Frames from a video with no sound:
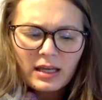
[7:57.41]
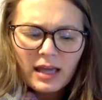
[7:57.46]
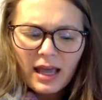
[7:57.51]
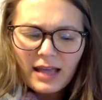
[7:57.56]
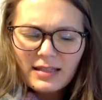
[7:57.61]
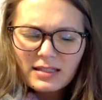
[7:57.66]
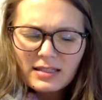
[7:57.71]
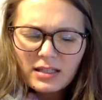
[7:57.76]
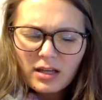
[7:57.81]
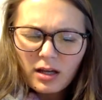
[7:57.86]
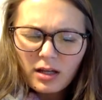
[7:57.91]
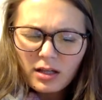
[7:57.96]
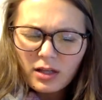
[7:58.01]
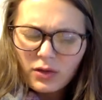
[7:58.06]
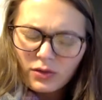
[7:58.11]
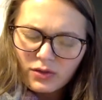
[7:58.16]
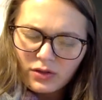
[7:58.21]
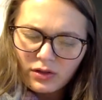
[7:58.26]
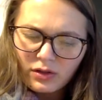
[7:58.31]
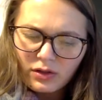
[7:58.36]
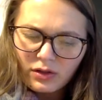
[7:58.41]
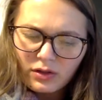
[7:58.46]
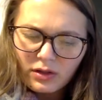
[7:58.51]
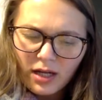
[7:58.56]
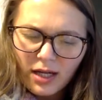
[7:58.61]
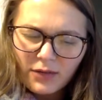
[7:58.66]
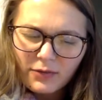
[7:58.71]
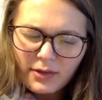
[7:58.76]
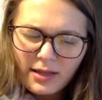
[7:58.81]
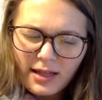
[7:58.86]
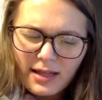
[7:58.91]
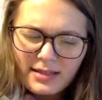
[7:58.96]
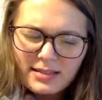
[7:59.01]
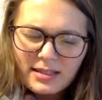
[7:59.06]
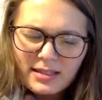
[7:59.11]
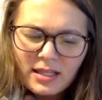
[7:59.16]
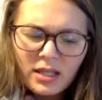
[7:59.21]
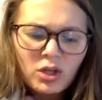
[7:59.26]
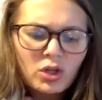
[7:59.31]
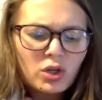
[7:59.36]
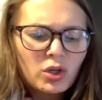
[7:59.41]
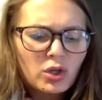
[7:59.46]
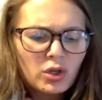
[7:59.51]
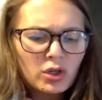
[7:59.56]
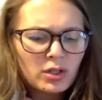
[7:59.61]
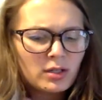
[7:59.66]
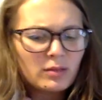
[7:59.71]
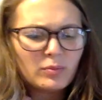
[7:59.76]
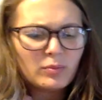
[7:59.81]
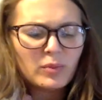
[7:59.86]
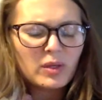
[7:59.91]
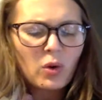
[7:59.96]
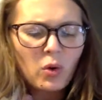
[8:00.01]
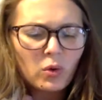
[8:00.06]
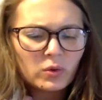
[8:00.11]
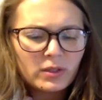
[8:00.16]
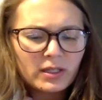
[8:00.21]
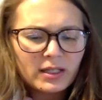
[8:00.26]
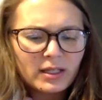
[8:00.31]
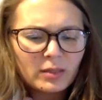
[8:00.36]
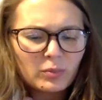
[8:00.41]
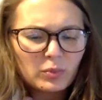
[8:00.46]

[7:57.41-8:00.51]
As he got closer, I realized he couldn't be holding a